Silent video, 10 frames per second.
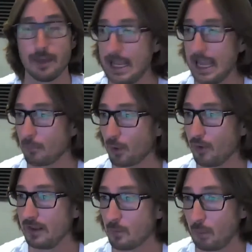And again,
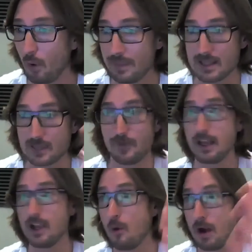proving the point, this
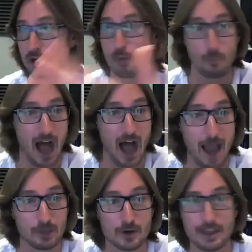video much more
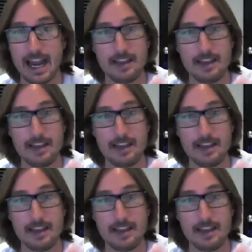popular than